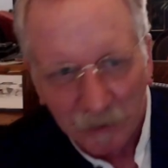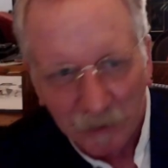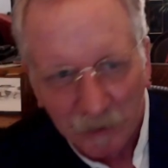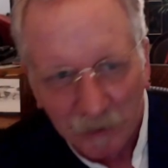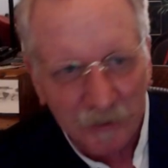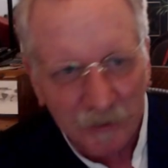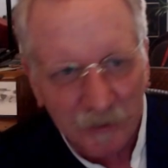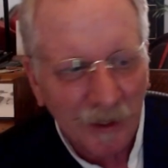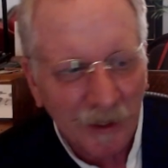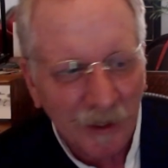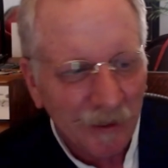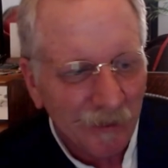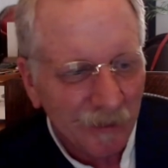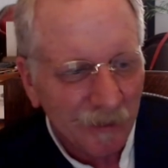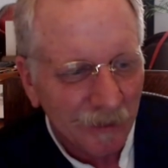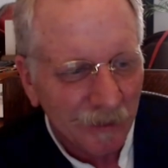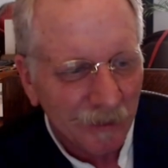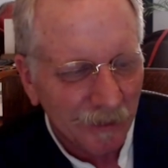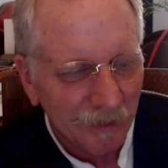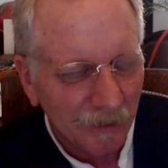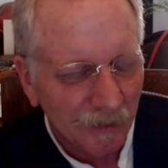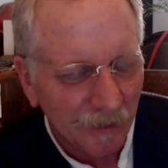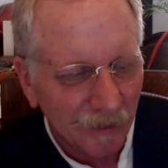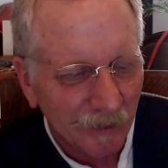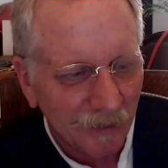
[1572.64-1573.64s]
they,
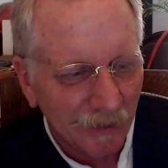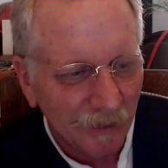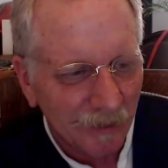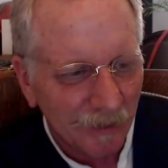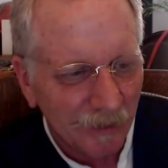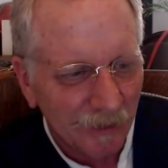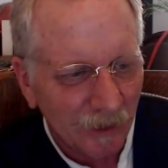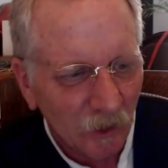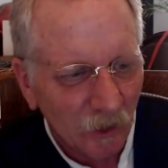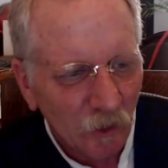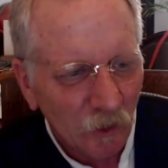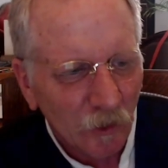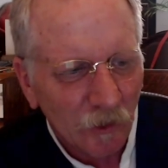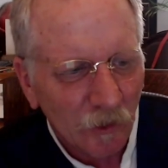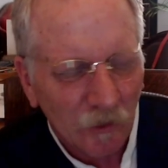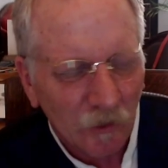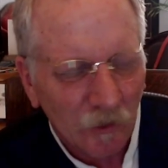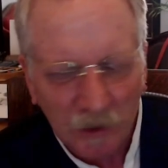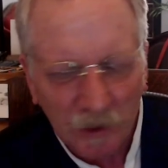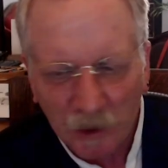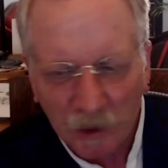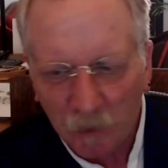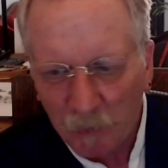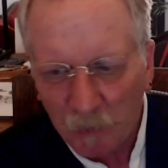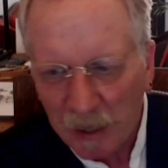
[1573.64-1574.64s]
the interesting
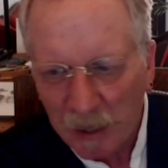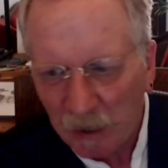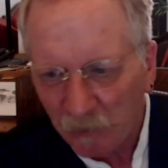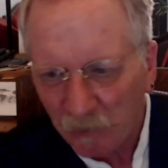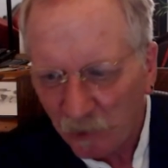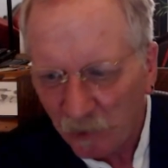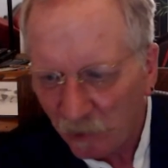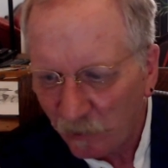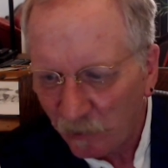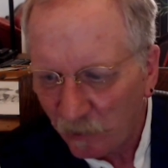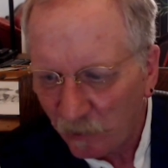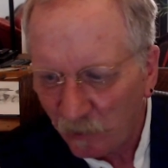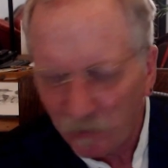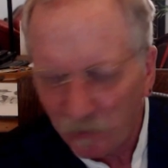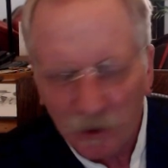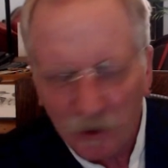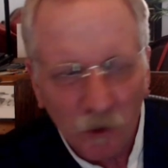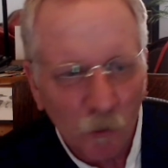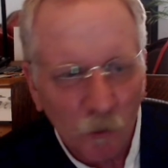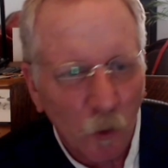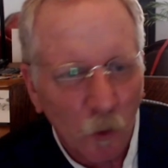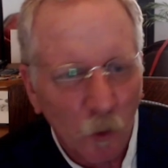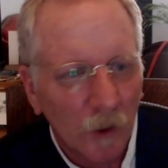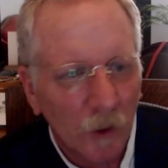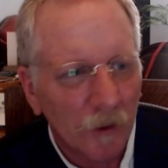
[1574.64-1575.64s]
thing about this is at
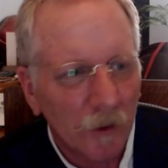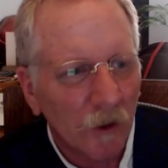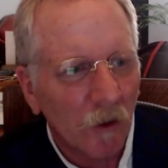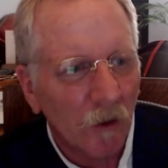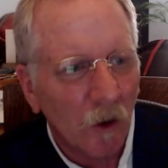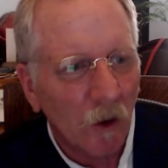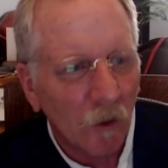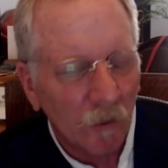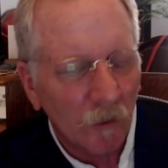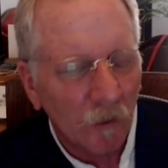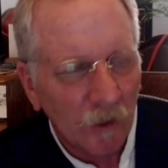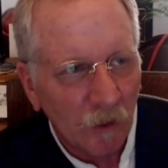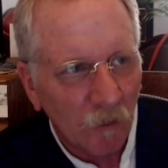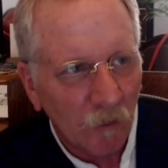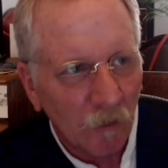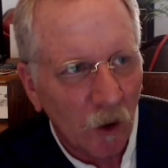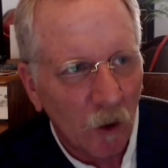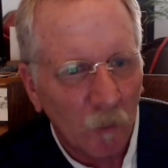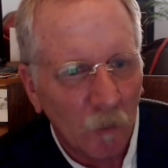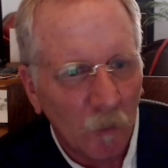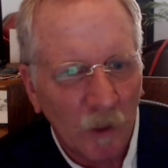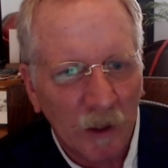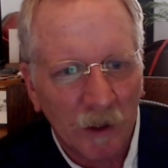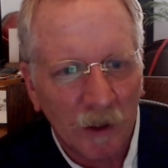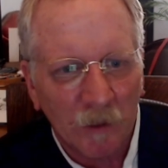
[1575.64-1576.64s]
this point they've
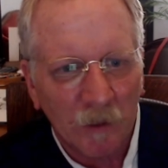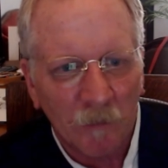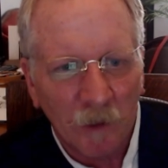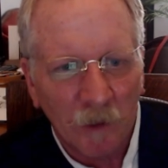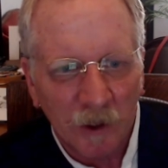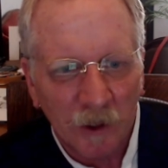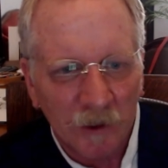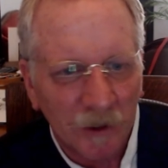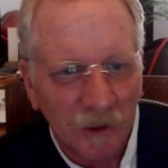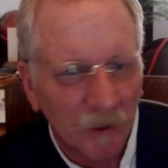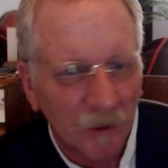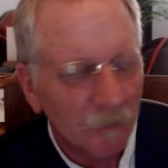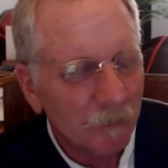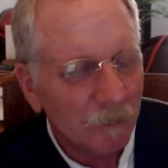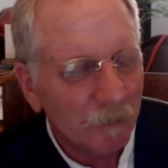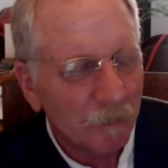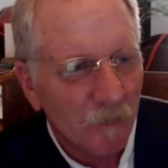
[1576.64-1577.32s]
all been convicted.